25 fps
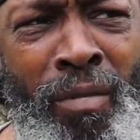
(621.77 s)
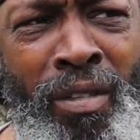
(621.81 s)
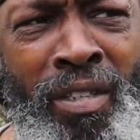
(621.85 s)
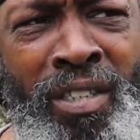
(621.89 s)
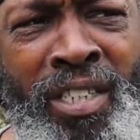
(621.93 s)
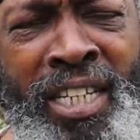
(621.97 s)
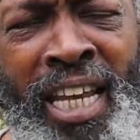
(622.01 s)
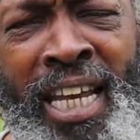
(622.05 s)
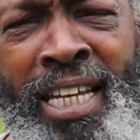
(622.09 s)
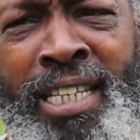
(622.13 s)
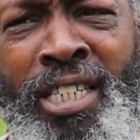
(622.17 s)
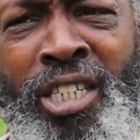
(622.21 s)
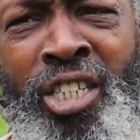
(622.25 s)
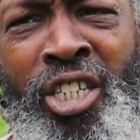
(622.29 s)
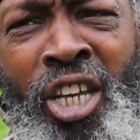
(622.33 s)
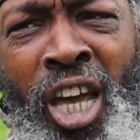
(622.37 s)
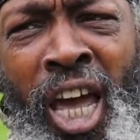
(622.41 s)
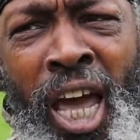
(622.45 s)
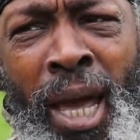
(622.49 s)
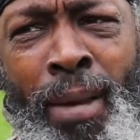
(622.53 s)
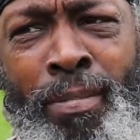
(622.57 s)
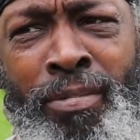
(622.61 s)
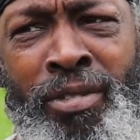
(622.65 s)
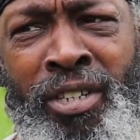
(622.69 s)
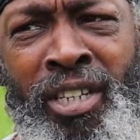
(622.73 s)
10
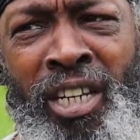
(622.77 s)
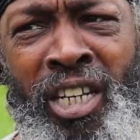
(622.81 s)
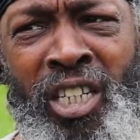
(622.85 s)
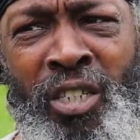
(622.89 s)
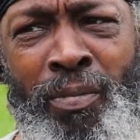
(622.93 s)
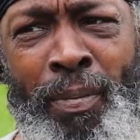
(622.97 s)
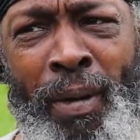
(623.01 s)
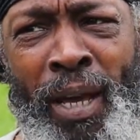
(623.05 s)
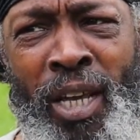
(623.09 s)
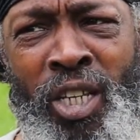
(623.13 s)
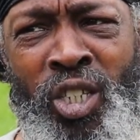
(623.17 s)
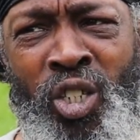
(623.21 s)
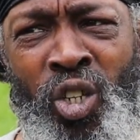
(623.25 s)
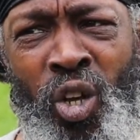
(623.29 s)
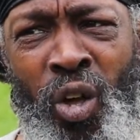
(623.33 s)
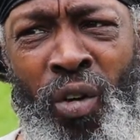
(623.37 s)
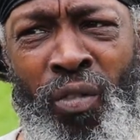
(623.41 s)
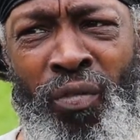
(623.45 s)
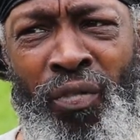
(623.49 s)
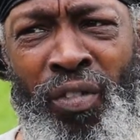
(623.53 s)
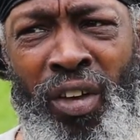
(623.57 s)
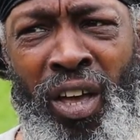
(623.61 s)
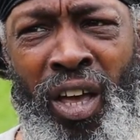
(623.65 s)
times in a space of